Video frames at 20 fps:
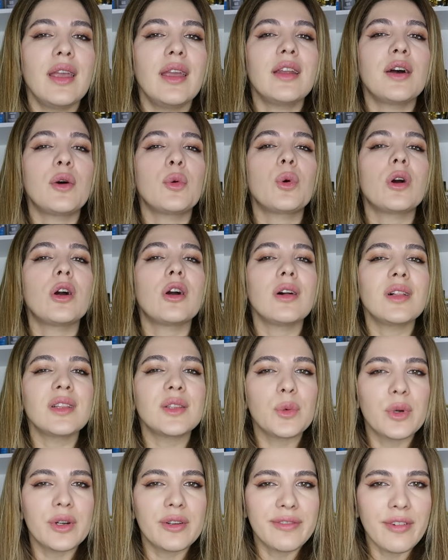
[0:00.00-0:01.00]
In a
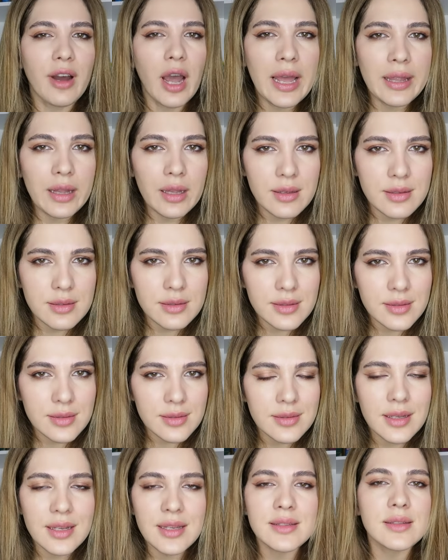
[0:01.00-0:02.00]
world where
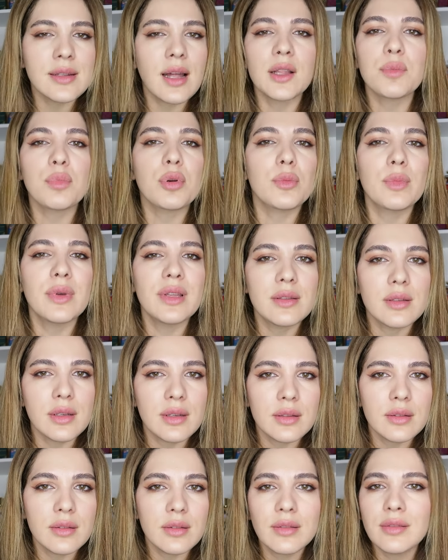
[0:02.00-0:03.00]
violence is not
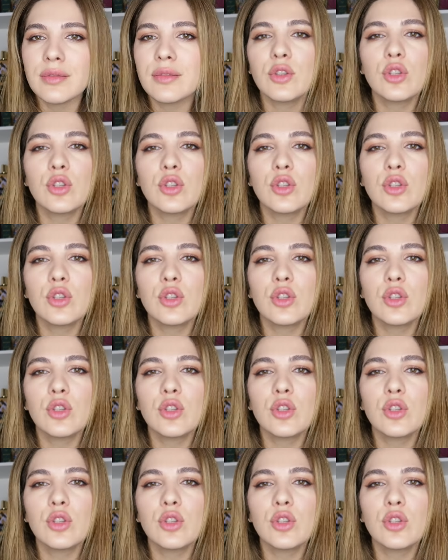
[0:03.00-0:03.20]
permitted,